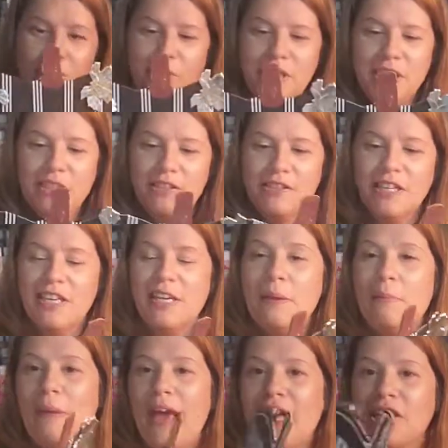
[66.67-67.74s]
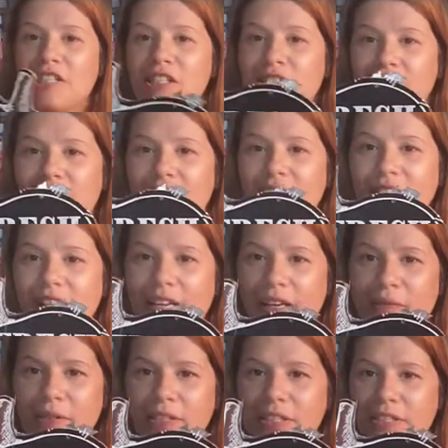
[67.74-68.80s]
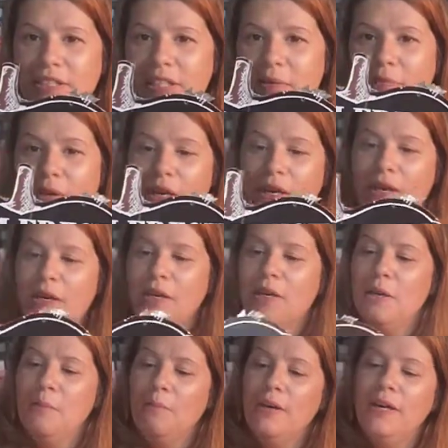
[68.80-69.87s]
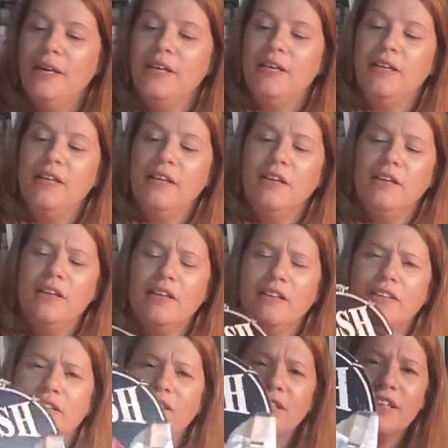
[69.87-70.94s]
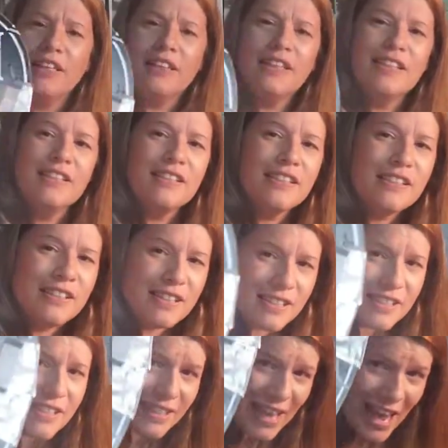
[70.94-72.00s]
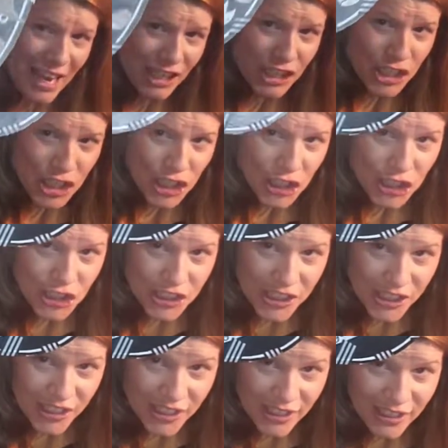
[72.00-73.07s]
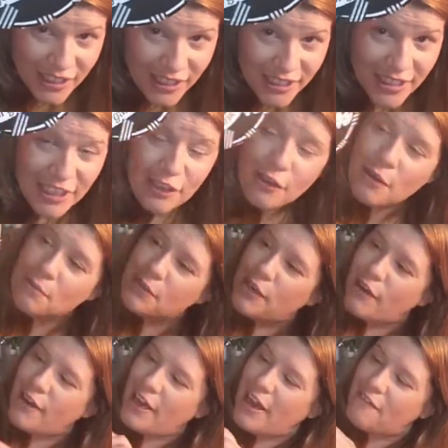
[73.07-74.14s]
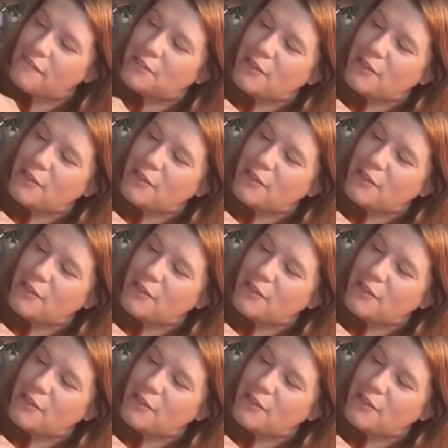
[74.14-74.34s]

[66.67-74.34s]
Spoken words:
tiers and they matched kind of like with this theme. But look at this. This is last year's. And I know, I'm sorry, I have